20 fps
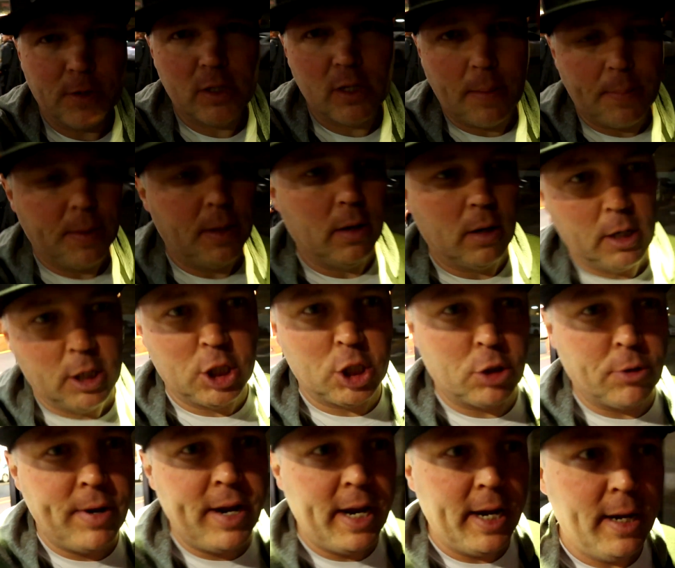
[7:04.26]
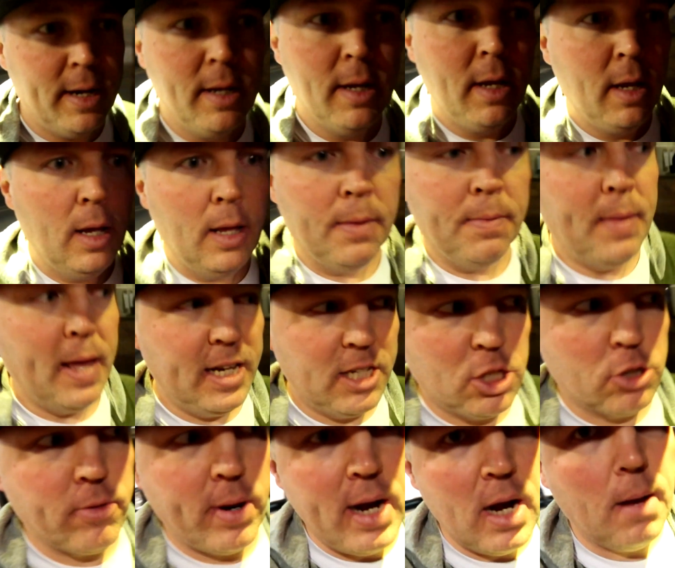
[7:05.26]
for something on the street, they
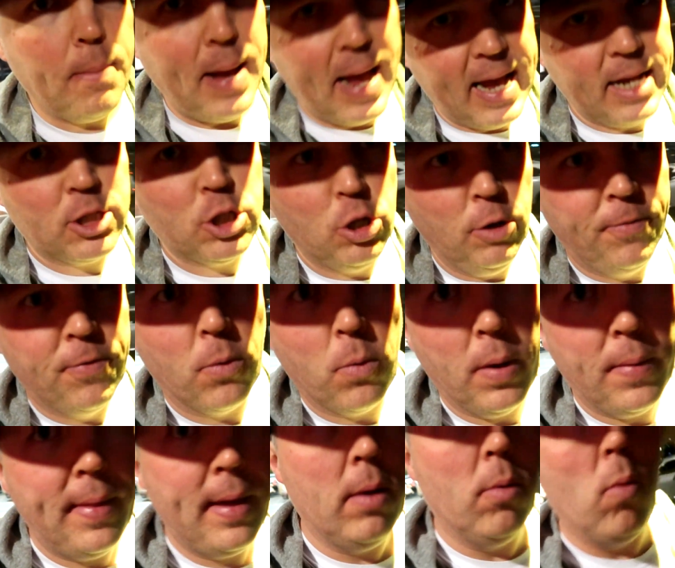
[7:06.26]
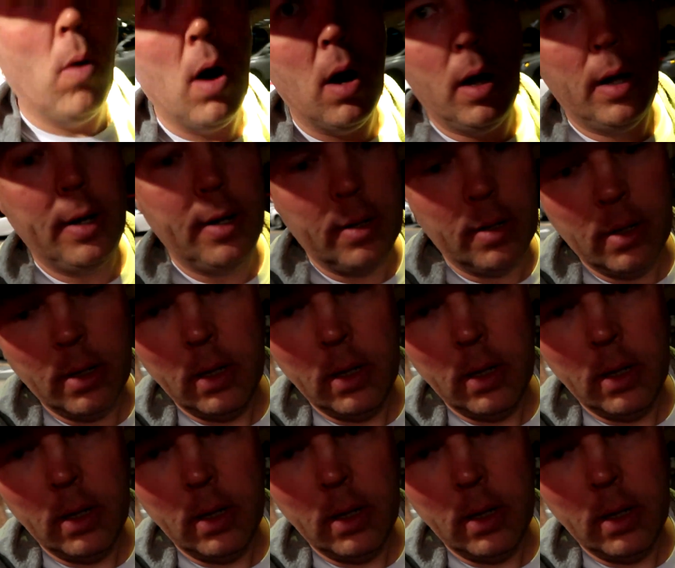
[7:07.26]
straight up ask you for what they want.